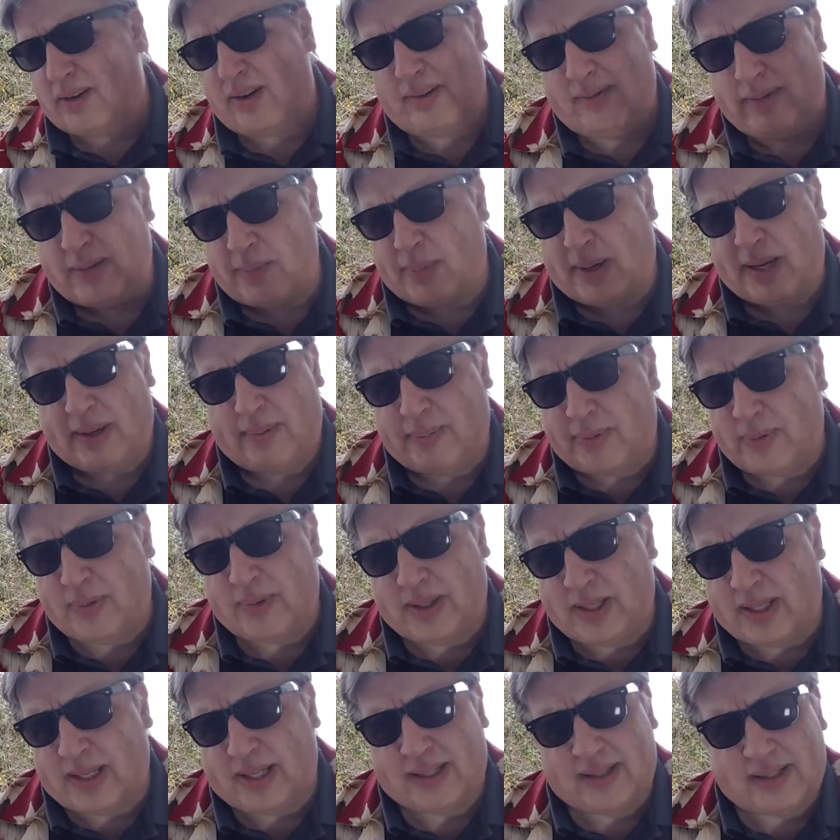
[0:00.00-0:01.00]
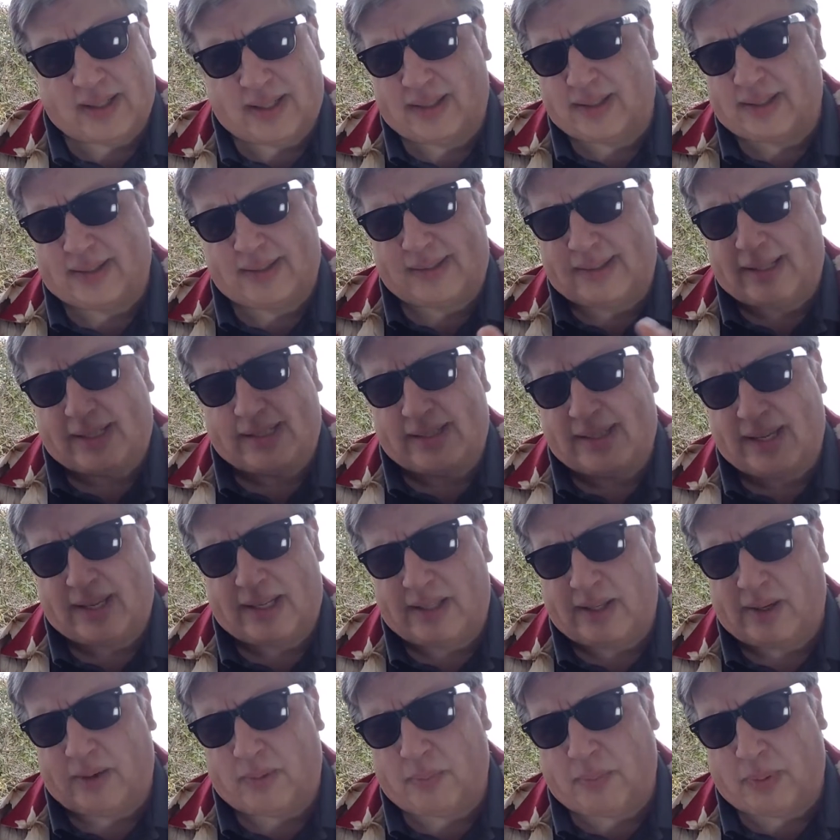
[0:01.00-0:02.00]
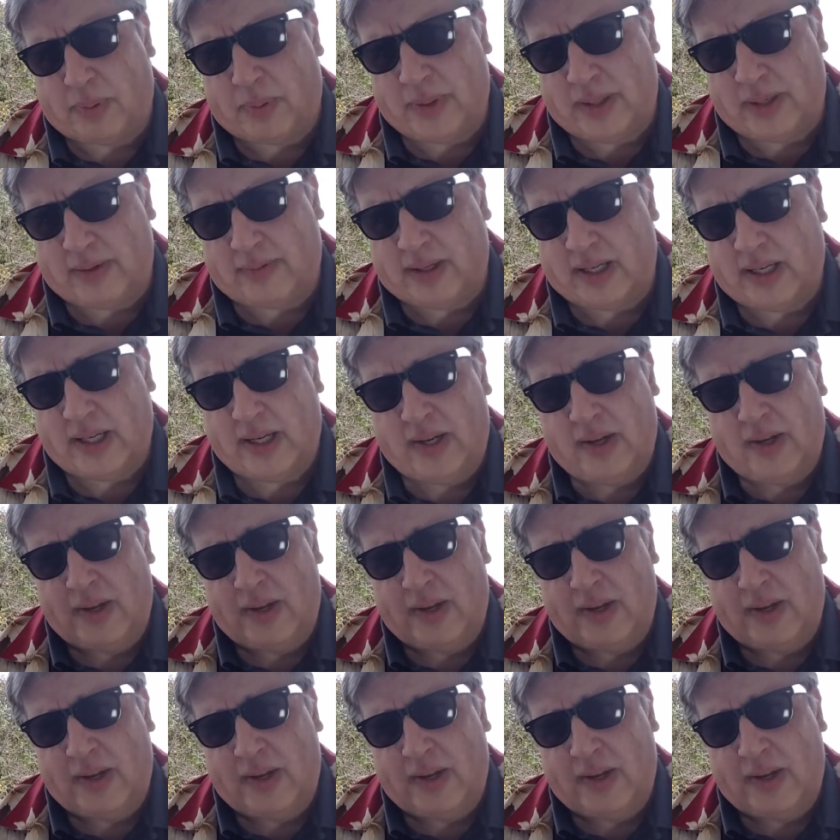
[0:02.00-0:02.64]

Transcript: have to buy them through the links, that's not the point of it.